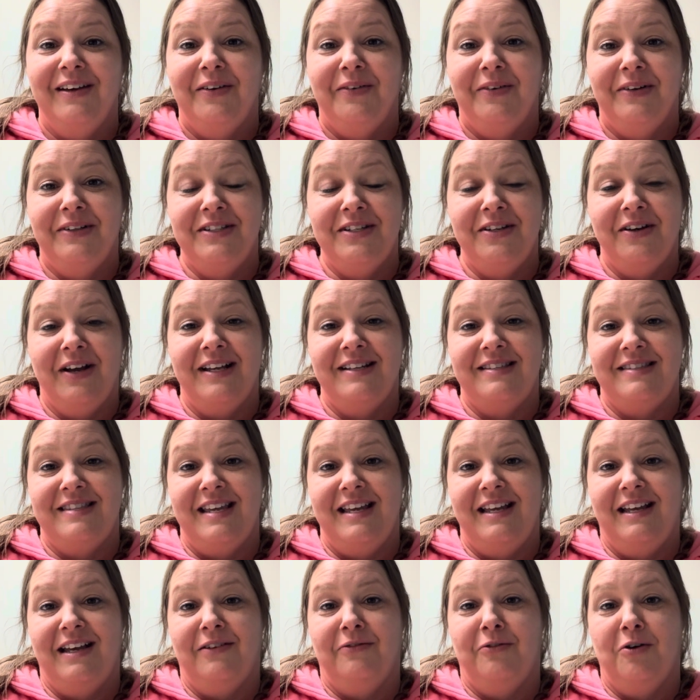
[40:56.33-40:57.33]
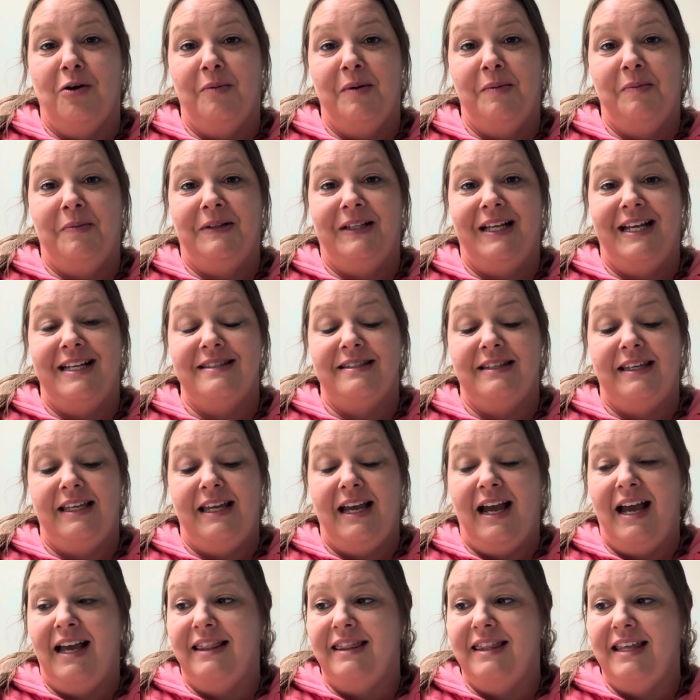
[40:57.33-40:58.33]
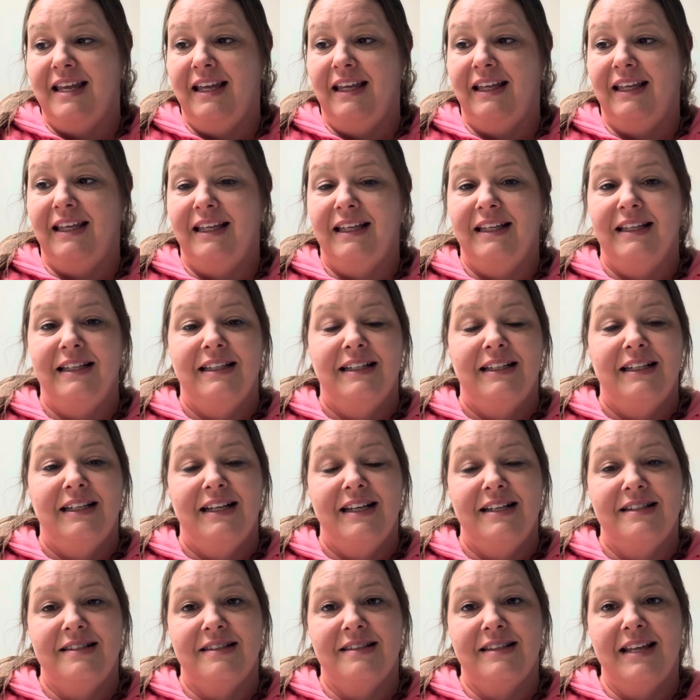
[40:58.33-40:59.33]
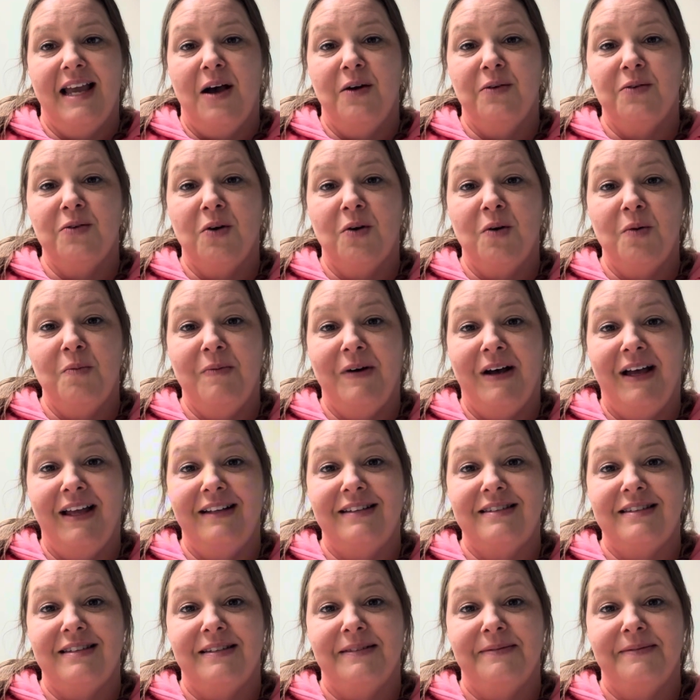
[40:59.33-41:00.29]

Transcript: What do you guys think of Roman Polanski? I think he's a scoundrel, but